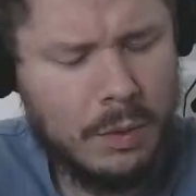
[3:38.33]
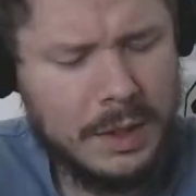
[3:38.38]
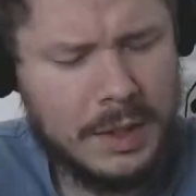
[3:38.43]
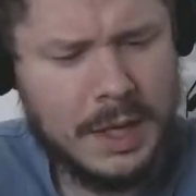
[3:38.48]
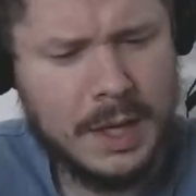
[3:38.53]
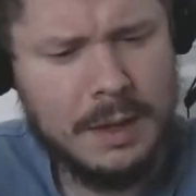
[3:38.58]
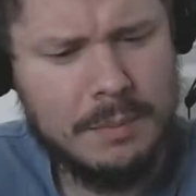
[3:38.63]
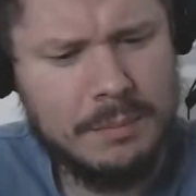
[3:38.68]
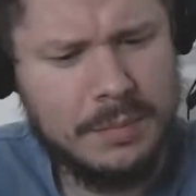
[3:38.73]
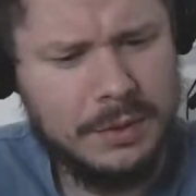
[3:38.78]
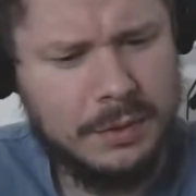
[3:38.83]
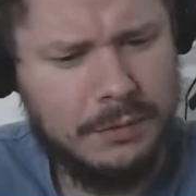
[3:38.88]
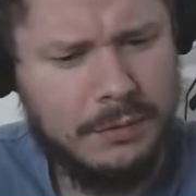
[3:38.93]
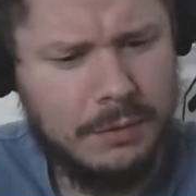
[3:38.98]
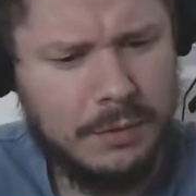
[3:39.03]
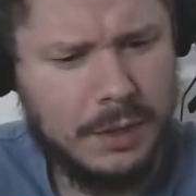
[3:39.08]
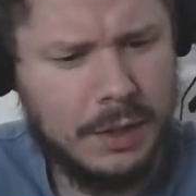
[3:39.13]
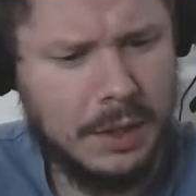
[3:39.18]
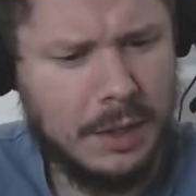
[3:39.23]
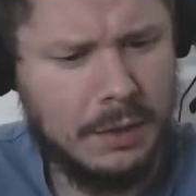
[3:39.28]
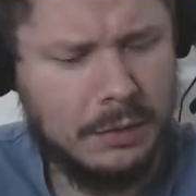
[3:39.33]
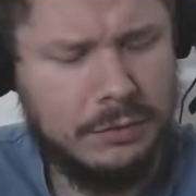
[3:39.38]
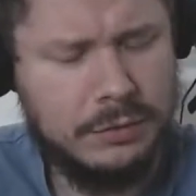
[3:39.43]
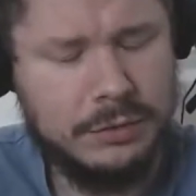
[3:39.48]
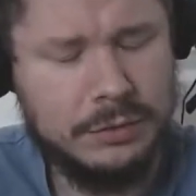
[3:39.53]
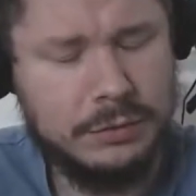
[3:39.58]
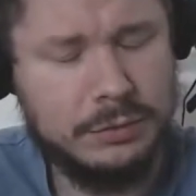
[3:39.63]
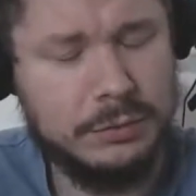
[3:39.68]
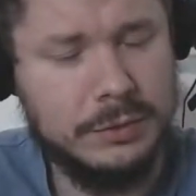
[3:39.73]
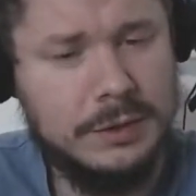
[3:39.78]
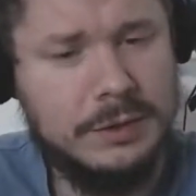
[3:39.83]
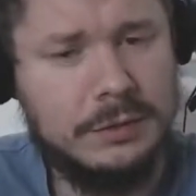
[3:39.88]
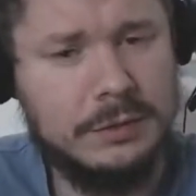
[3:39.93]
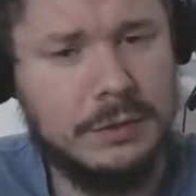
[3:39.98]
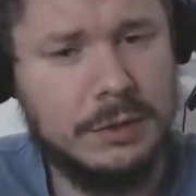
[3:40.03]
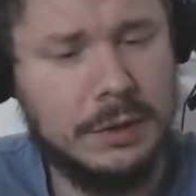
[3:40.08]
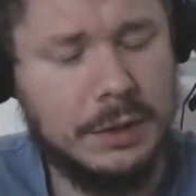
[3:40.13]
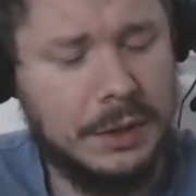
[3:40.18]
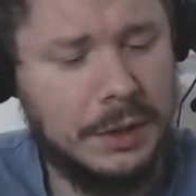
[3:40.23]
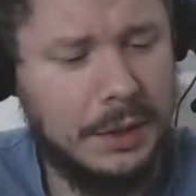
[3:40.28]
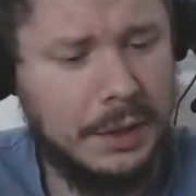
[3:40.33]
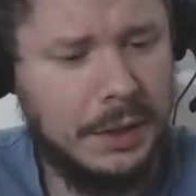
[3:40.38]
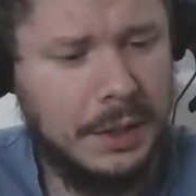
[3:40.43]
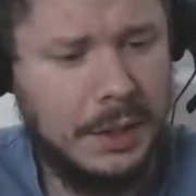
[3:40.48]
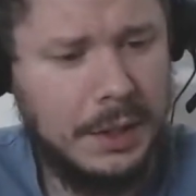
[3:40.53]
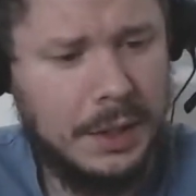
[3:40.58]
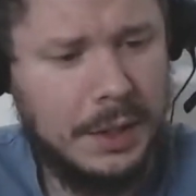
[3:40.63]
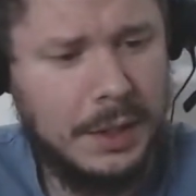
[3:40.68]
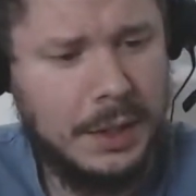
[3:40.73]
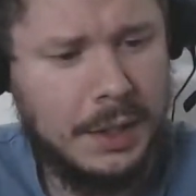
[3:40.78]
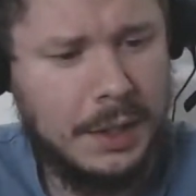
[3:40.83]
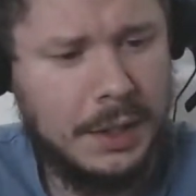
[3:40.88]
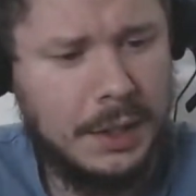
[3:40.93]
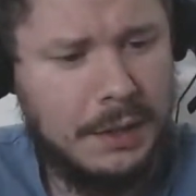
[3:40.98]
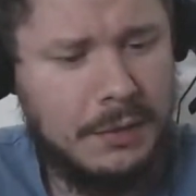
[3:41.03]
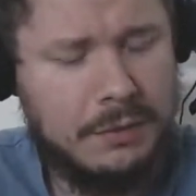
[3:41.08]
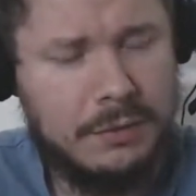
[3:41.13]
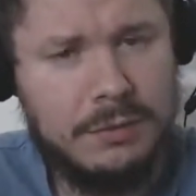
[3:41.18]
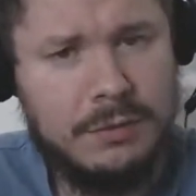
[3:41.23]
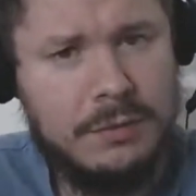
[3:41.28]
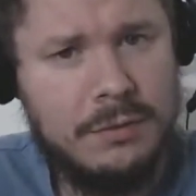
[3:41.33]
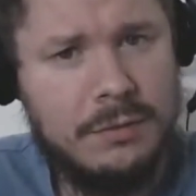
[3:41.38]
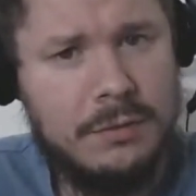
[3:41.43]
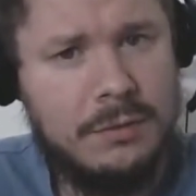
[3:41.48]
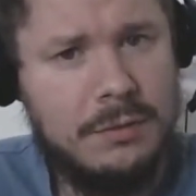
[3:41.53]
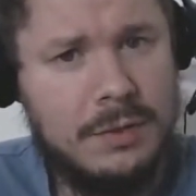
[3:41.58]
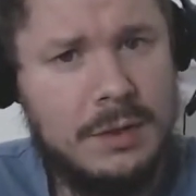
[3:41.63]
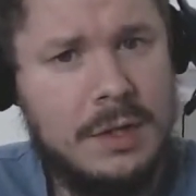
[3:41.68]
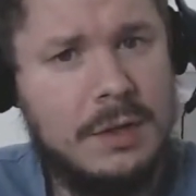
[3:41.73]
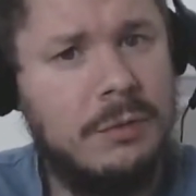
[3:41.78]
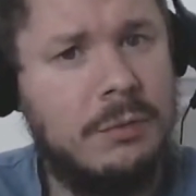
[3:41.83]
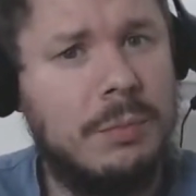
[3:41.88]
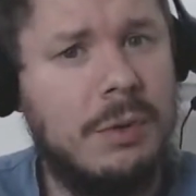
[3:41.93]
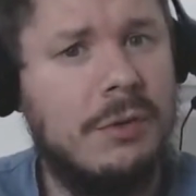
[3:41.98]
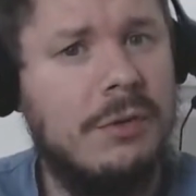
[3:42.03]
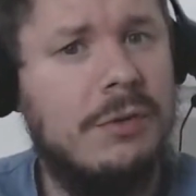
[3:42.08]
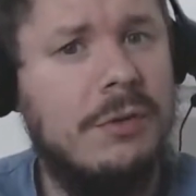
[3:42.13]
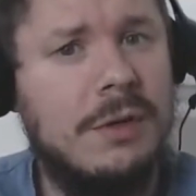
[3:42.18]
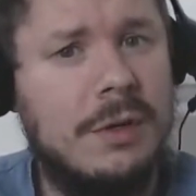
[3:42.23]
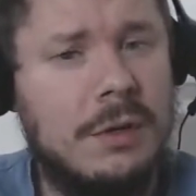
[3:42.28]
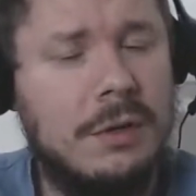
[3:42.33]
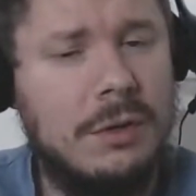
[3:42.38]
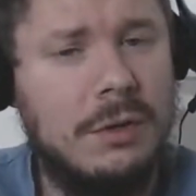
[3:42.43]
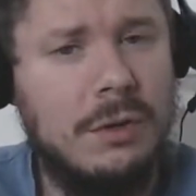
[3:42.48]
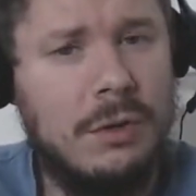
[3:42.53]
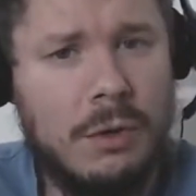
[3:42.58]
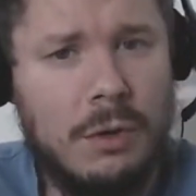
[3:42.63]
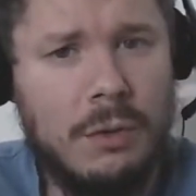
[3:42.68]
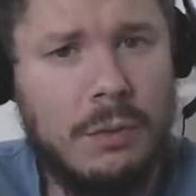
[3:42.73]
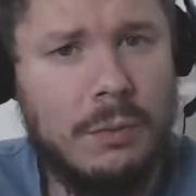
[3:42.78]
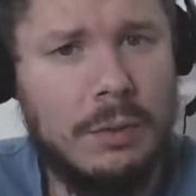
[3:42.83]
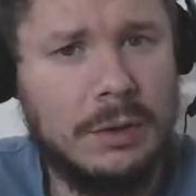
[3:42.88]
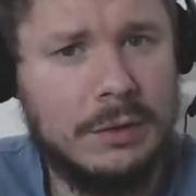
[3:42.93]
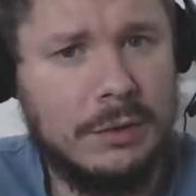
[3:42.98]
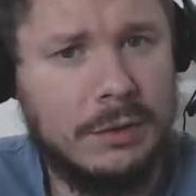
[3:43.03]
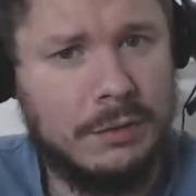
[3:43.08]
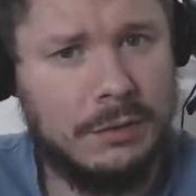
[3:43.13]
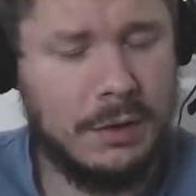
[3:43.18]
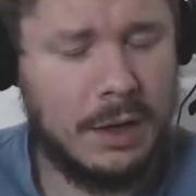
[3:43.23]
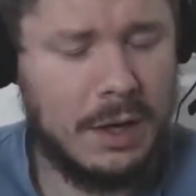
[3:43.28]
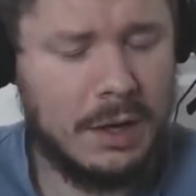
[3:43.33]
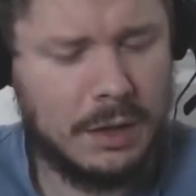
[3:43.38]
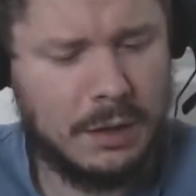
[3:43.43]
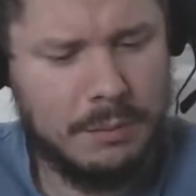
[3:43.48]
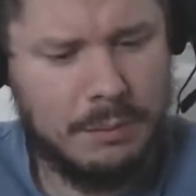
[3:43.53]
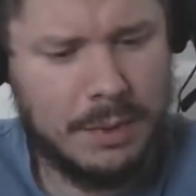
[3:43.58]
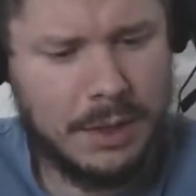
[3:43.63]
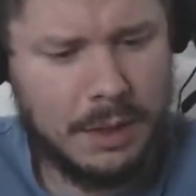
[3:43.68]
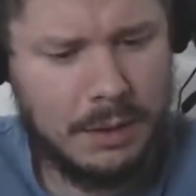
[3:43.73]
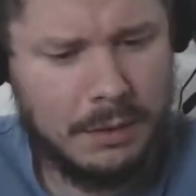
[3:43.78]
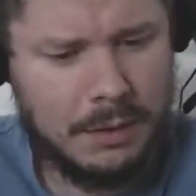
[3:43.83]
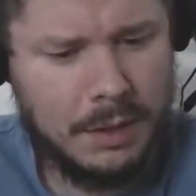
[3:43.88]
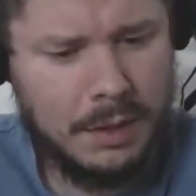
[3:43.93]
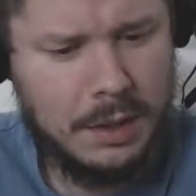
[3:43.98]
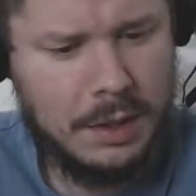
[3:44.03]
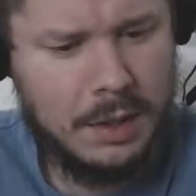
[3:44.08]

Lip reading: What happened just recently is this person didn't know what to talk about,